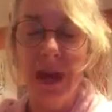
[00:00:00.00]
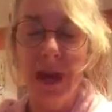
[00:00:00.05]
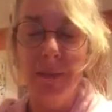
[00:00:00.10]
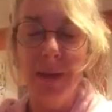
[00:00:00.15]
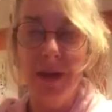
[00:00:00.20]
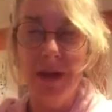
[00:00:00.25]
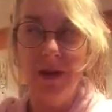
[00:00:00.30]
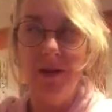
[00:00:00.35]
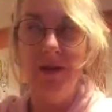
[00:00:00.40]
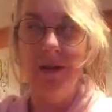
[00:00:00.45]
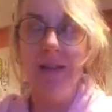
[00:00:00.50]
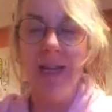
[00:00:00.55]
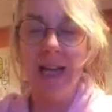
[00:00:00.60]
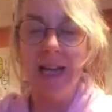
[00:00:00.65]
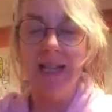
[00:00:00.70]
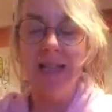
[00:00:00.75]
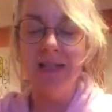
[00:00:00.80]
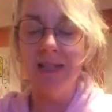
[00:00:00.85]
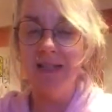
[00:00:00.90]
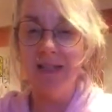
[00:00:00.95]

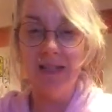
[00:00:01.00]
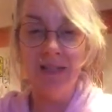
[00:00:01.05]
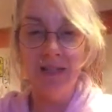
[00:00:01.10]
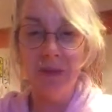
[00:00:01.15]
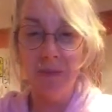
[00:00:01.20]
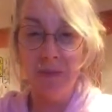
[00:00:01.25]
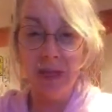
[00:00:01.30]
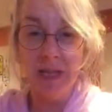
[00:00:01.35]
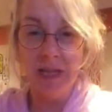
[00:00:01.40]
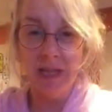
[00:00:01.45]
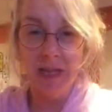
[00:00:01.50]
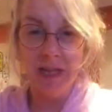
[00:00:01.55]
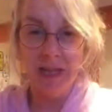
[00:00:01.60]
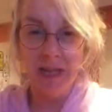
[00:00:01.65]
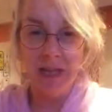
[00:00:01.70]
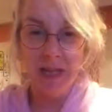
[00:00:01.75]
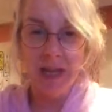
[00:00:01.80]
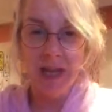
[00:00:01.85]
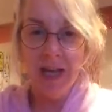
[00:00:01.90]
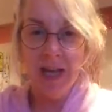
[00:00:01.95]
epicondylitis or something like
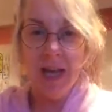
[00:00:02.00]
that.